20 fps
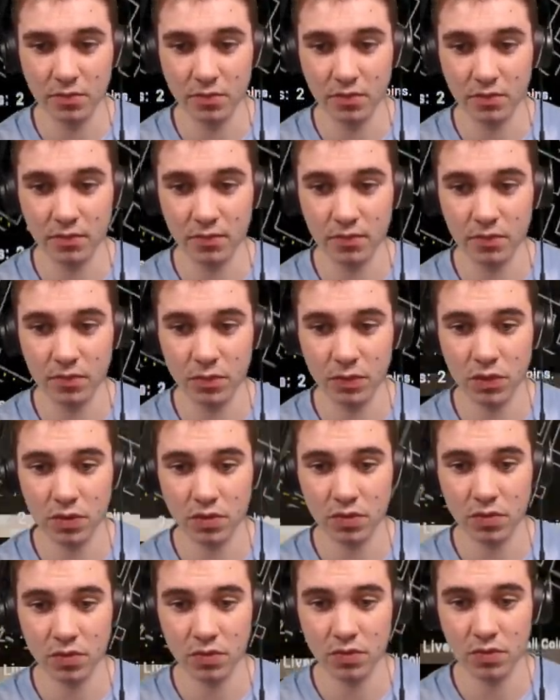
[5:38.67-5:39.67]

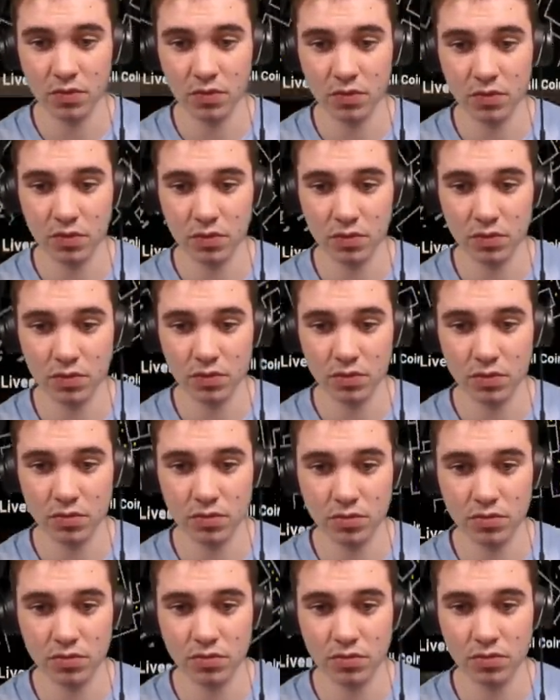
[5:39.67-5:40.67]

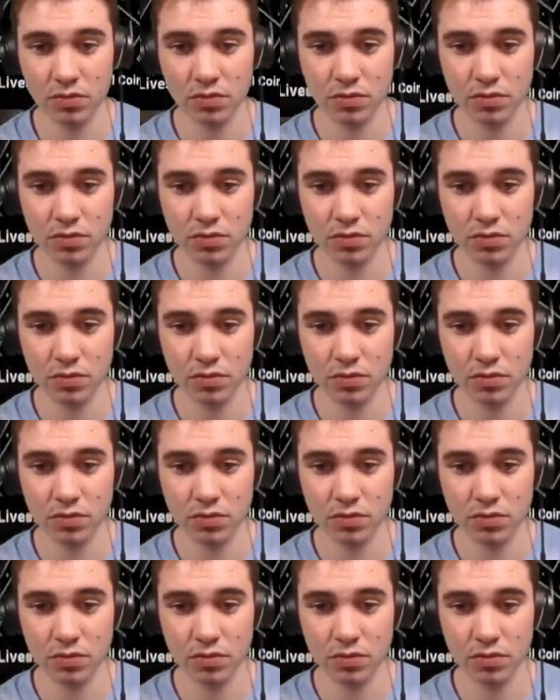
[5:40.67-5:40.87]
[no speech]